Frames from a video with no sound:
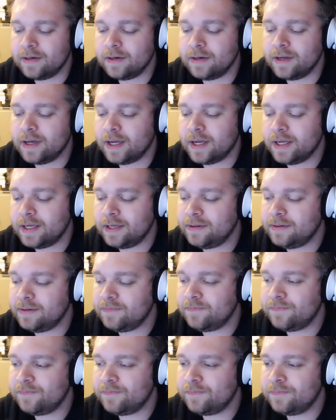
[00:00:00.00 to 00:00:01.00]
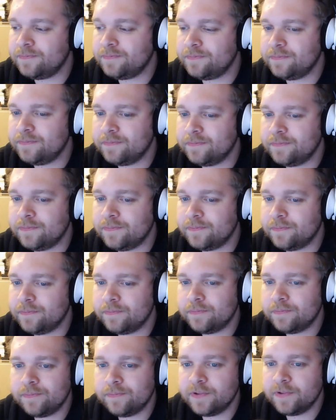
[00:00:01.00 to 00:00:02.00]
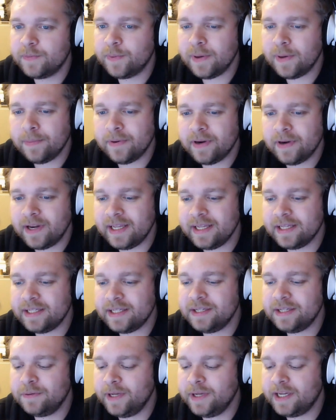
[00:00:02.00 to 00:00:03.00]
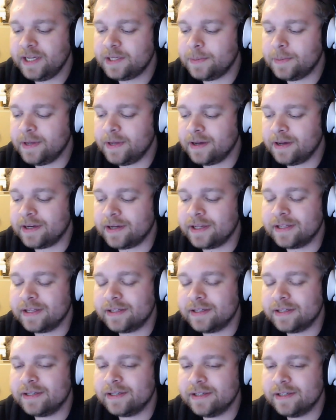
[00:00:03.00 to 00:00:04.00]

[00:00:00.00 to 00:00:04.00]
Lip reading: It's been a pretty easy week, to be honest.